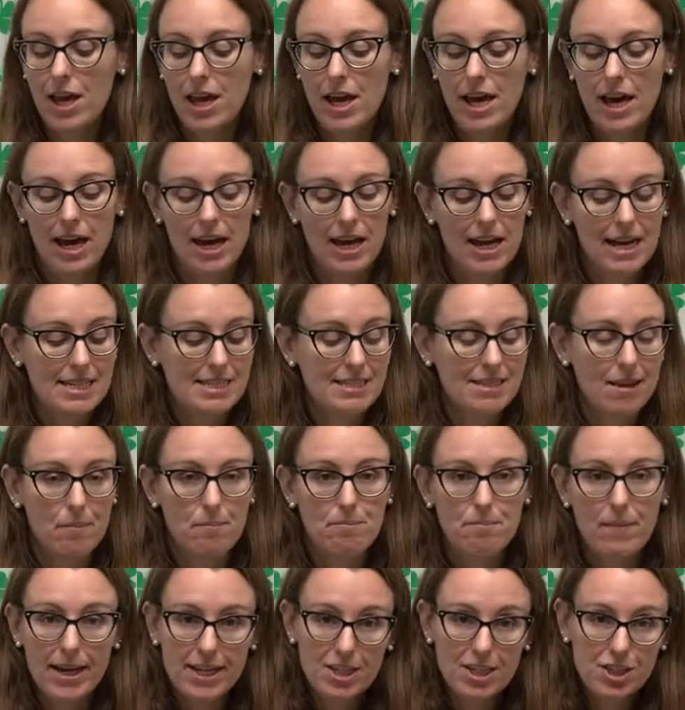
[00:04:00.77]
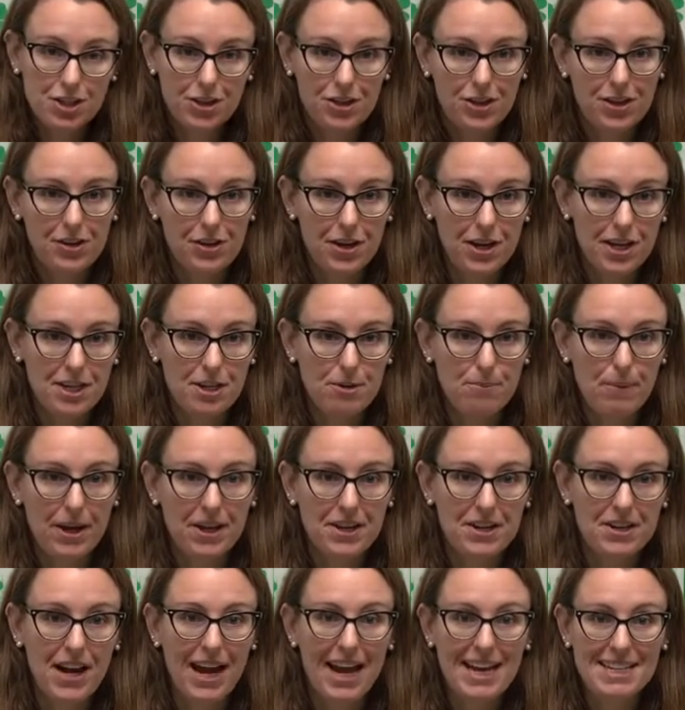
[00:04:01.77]
except make sure your
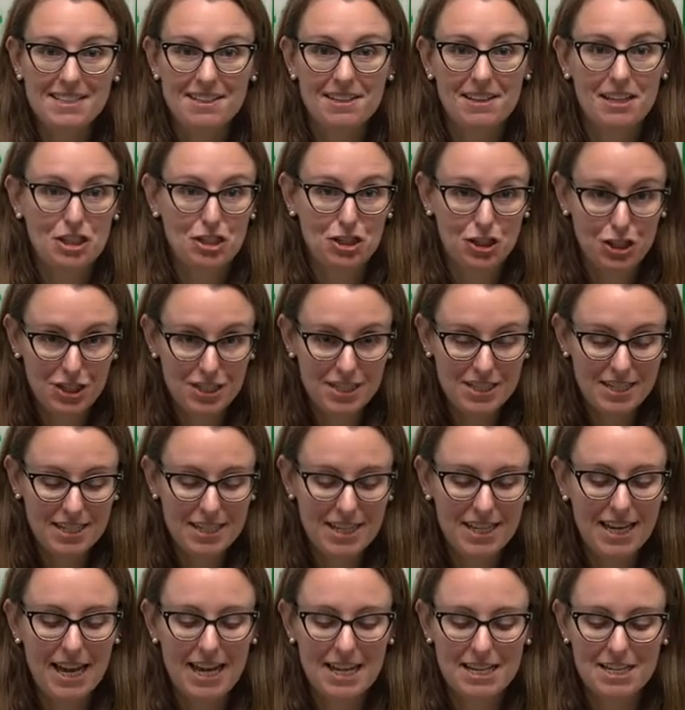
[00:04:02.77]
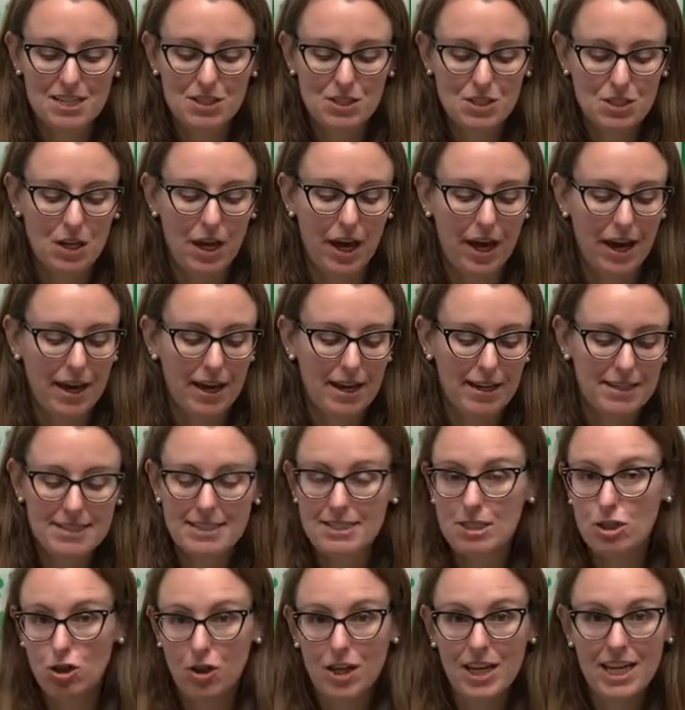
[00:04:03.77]
incubator has electricity and is
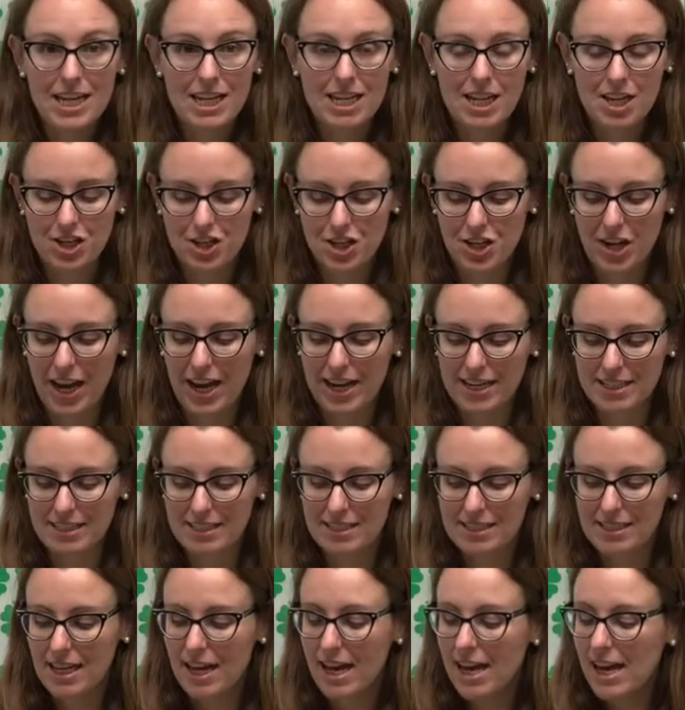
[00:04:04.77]
still heating your eggs.